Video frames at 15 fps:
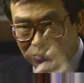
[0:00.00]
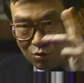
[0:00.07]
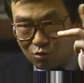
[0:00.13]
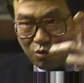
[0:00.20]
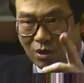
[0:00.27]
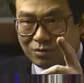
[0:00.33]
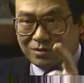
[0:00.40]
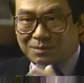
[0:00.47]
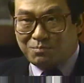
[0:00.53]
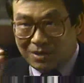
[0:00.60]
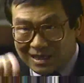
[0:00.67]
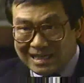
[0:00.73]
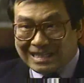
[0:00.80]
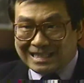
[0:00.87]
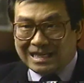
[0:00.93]
quote,
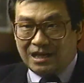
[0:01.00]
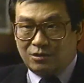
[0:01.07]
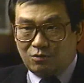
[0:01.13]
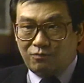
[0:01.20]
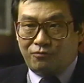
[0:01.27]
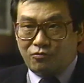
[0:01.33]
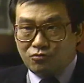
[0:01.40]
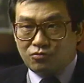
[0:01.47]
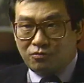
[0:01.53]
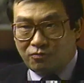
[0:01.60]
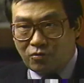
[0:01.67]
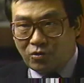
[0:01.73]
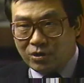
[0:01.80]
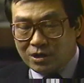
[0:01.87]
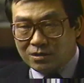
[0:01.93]
politicized Confucian
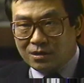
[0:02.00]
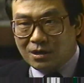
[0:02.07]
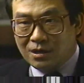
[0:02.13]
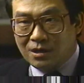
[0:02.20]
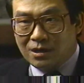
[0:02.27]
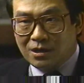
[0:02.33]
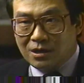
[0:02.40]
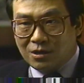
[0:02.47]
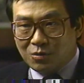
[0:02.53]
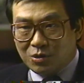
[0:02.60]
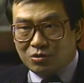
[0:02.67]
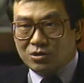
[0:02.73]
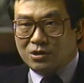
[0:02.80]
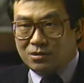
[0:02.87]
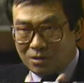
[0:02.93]
voice,
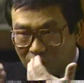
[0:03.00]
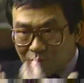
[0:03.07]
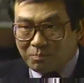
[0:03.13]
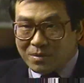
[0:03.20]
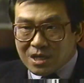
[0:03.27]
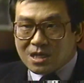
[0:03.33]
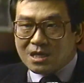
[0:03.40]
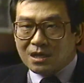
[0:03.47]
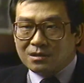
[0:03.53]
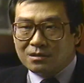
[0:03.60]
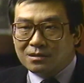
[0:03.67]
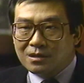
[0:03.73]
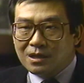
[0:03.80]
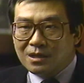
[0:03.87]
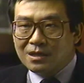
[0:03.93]
which is obedience,